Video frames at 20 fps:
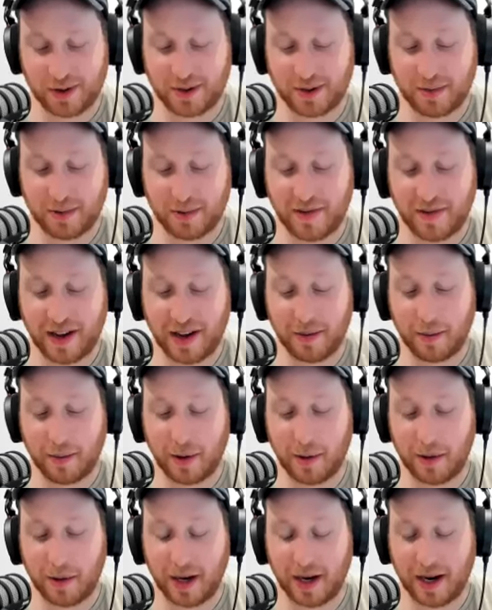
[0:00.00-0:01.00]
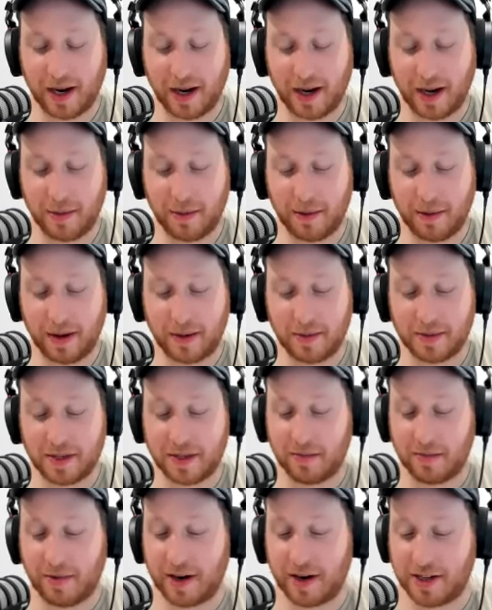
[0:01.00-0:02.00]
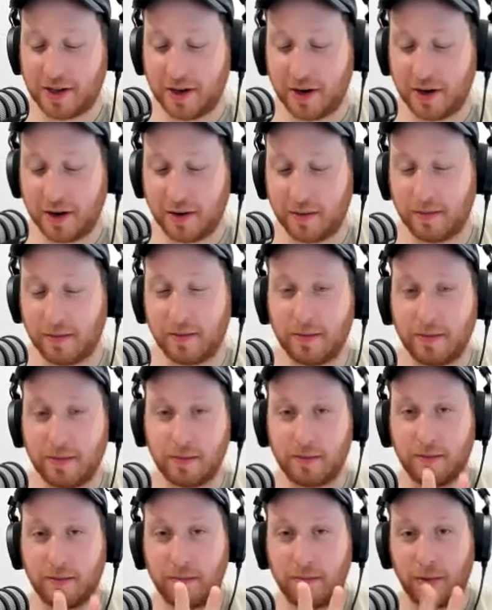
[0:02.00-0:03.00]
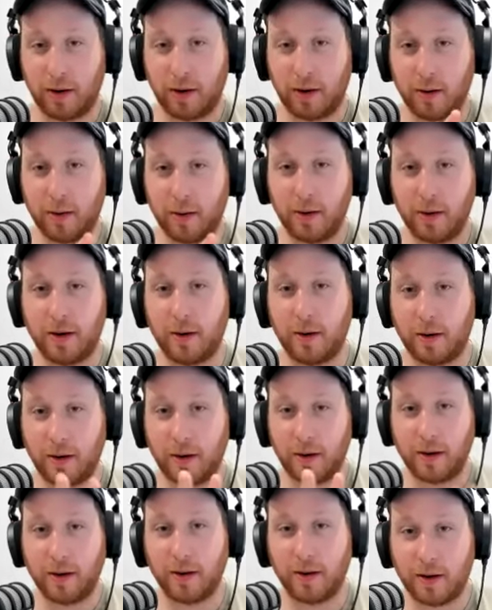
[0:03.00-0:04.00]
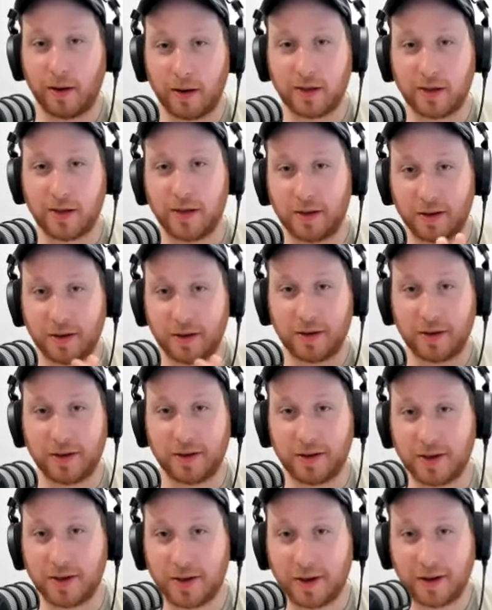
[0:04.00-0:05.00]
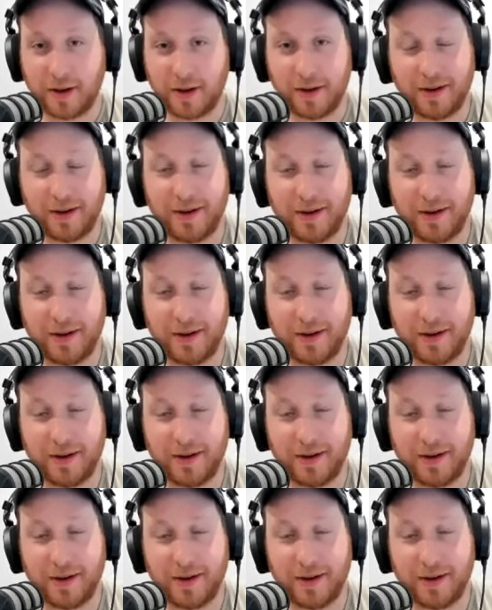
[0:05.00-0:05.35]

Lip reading: it was a profound moment, and I'm surprised you didn't borrow it or got lost or you stole it.